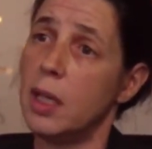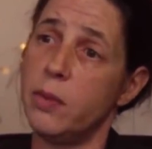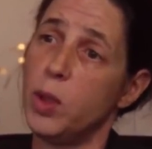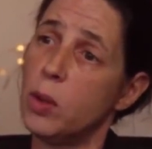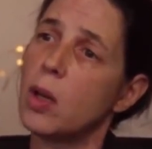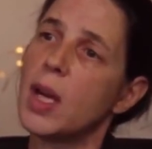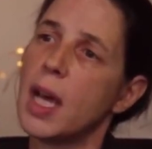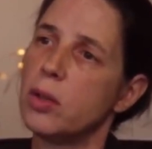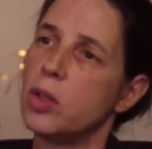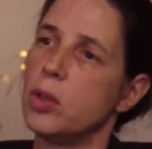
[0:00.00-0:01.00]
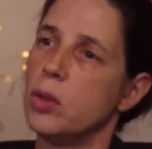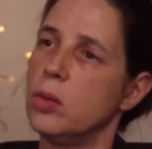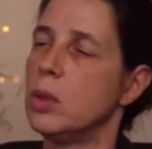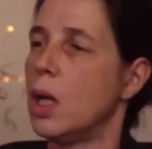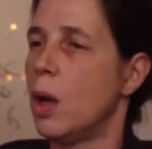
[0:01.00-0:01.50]
If you go down
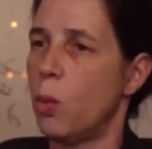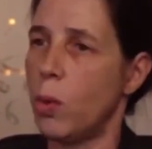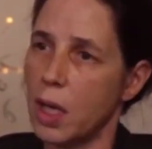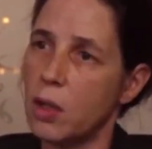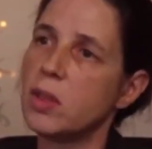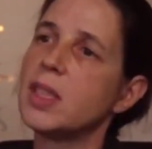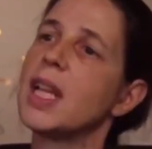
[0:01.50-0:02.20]
to 100